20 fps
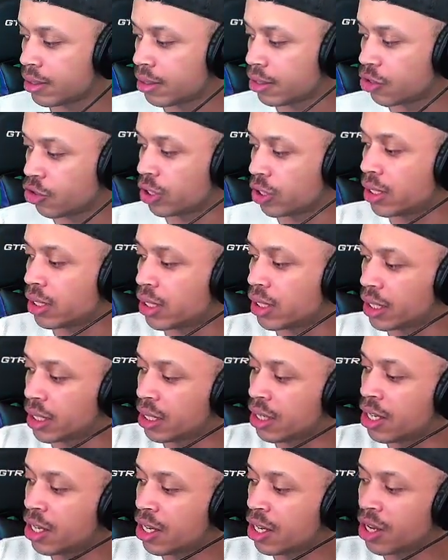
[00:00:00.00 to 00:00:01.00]

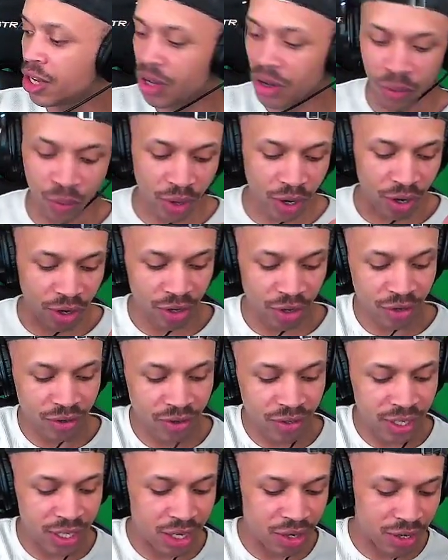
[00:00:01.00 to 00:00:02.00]
Tristan, what are your
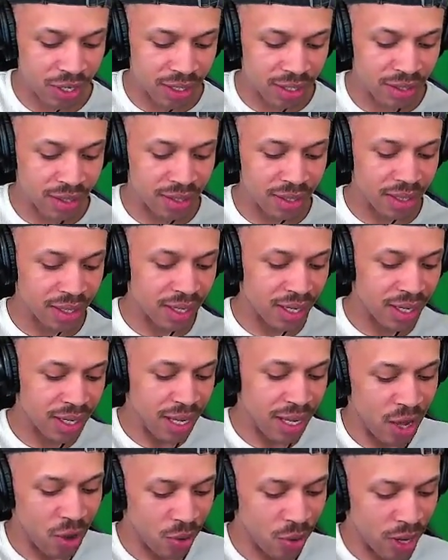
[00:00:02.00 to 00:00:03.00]
secrets?
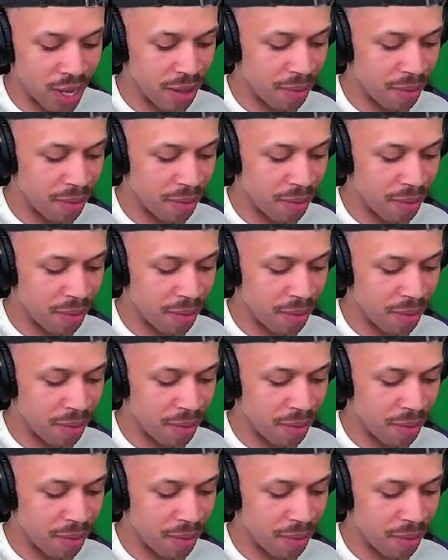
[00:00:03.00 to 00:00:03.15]
Okay.